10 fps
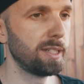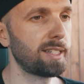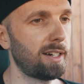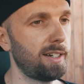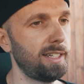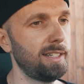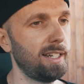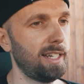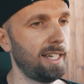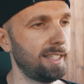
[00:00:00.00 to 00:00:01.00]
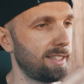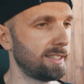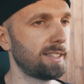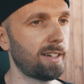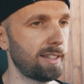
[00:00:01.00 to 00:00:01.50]
design, it's the
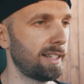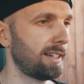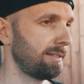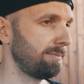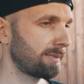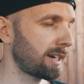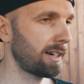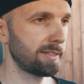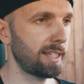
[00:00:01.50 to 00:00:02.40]
design that I'm kind of